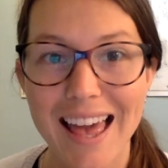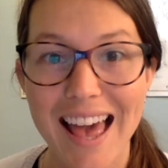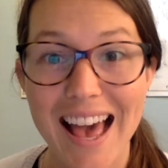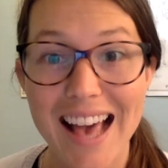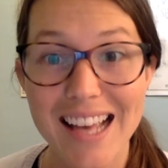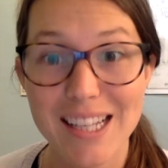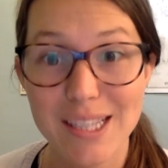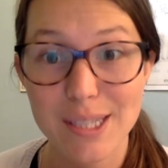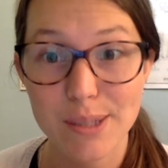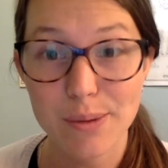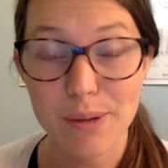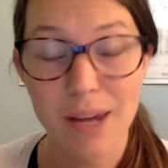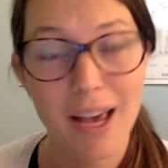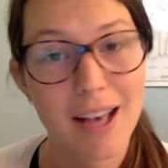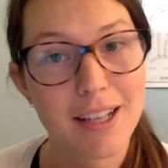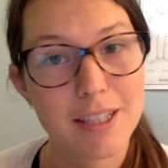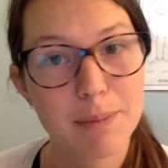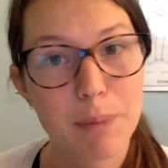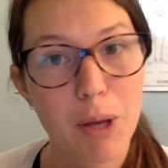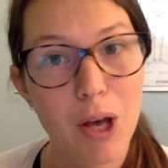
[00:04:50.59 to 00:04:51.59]
as soon
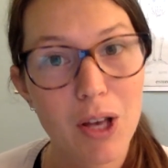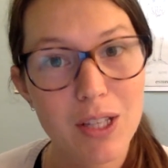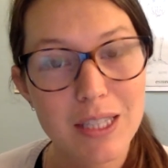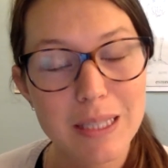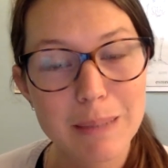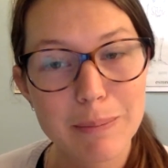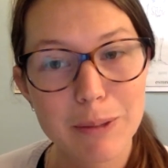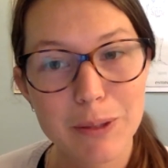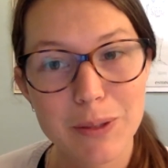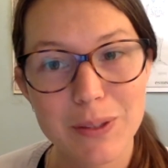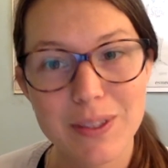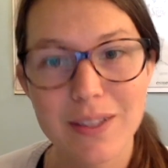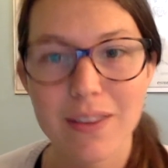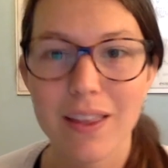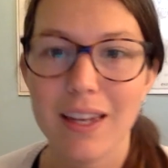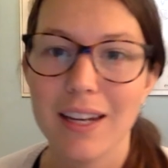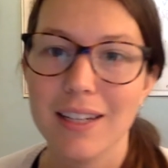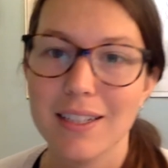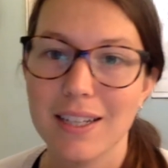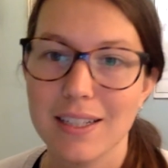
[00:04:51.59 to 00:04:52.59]
as possible so
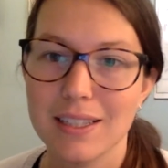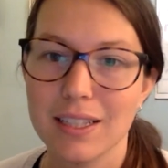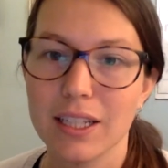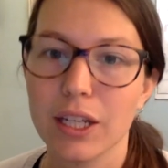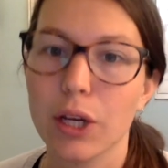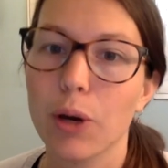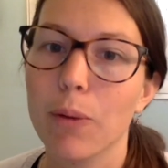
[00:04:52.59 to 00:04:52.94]
that it doesn't